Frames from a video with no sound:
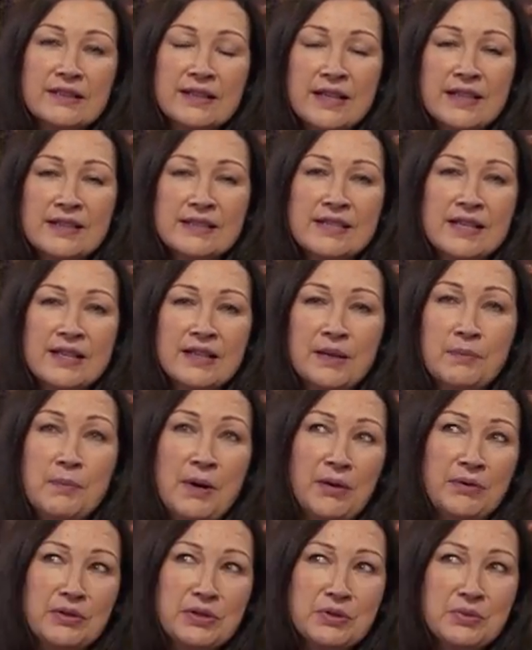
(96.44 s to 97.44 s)
that day,
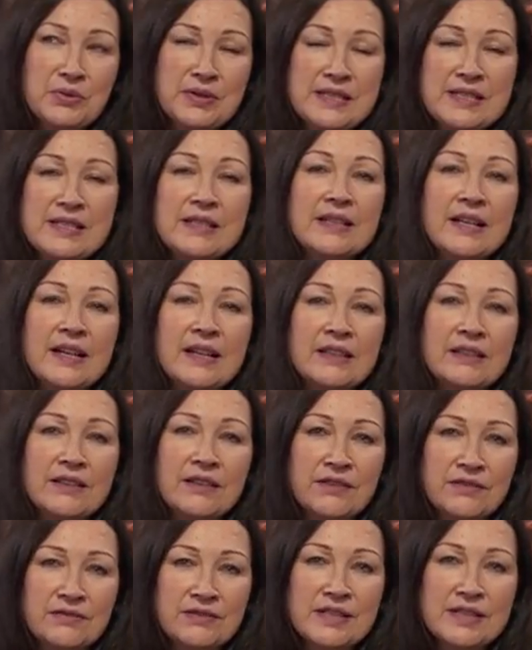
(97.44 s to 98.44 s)
about the
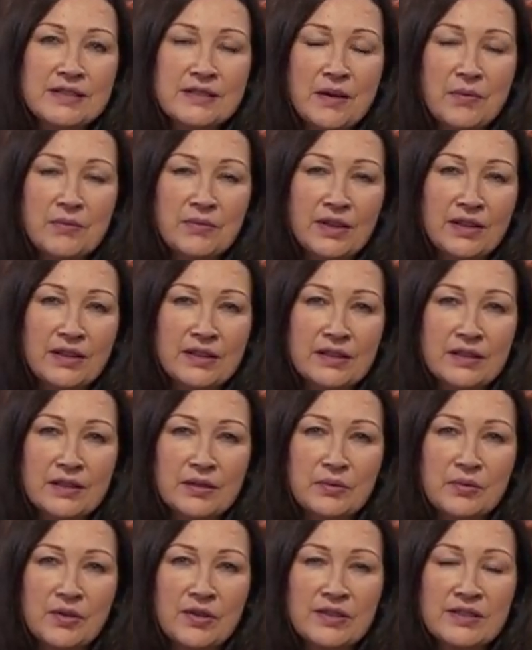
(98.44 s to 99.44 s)
29th of December, I think
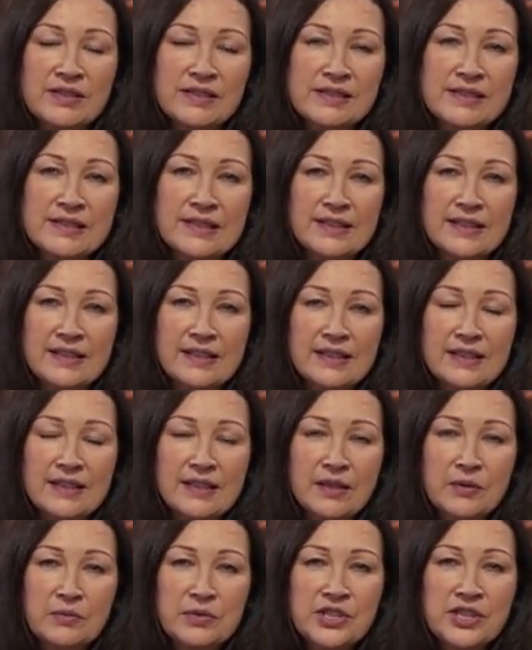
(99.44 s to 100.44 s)
it was.
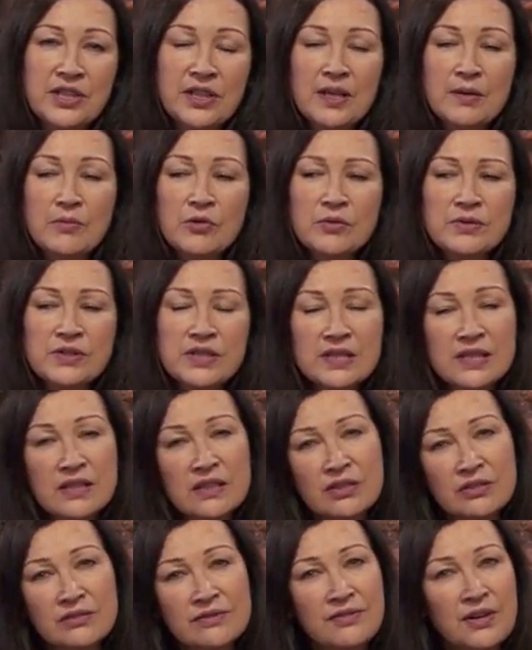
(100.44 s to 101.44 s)
When she came home, she
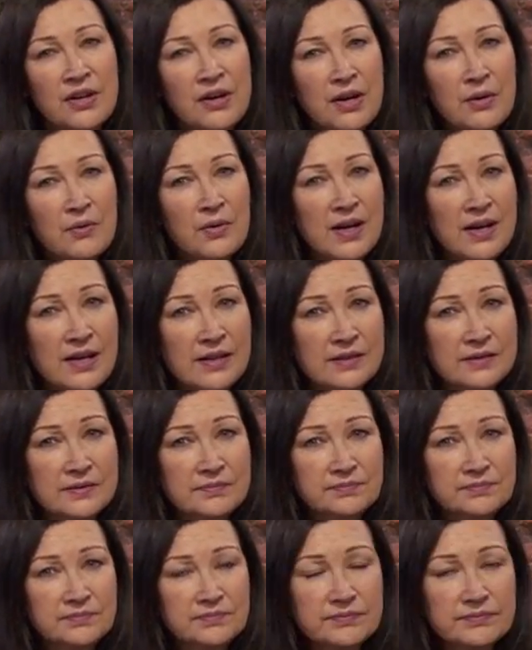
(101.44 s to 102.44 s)
didn't look very well.
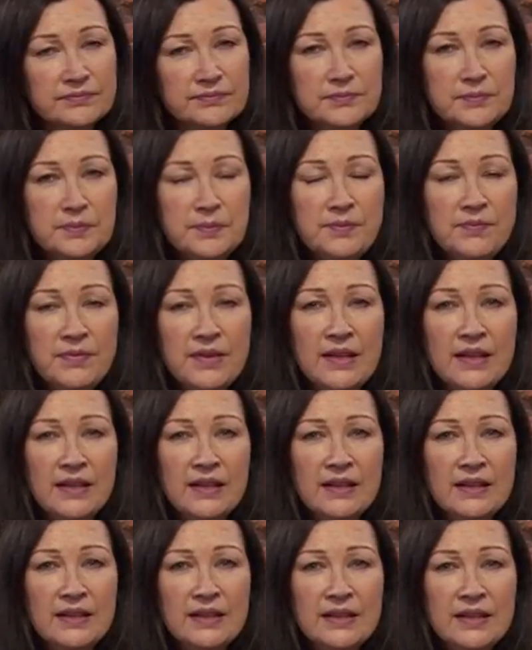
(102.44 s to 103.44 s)

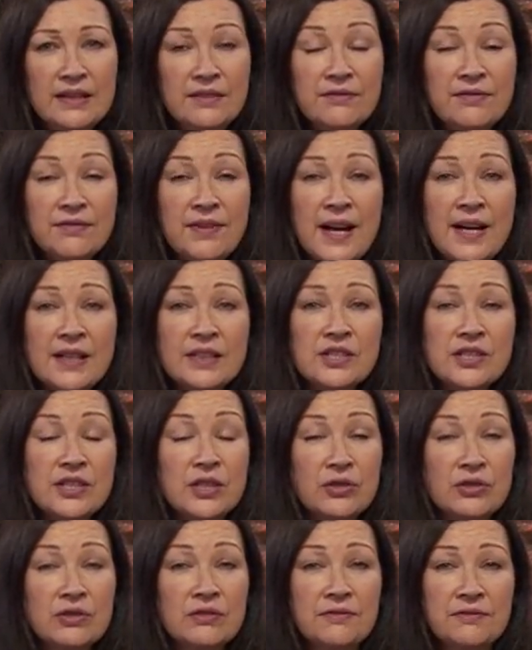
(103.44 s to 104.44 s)
And in fact, she
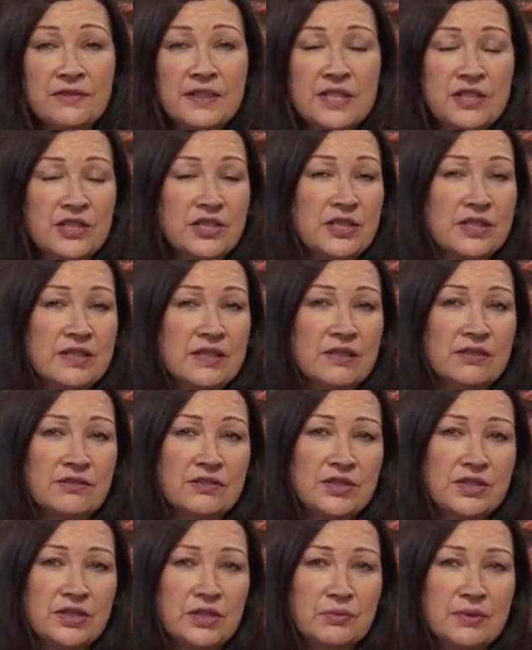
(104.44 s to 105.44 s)
couldn't finish her dinner
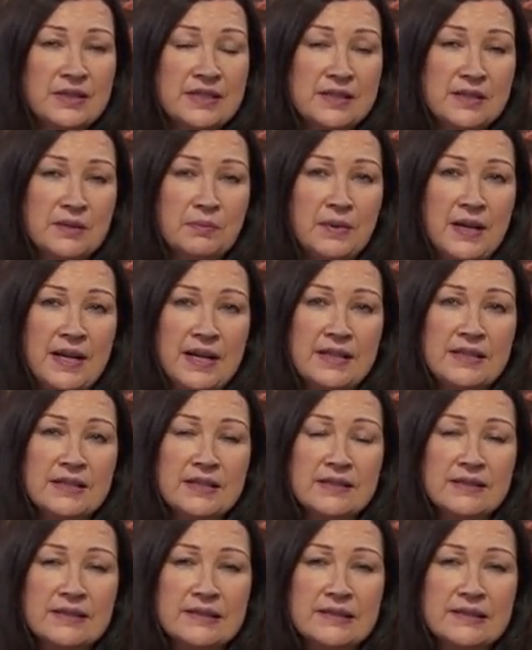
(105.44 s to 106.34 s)
and she went to bed.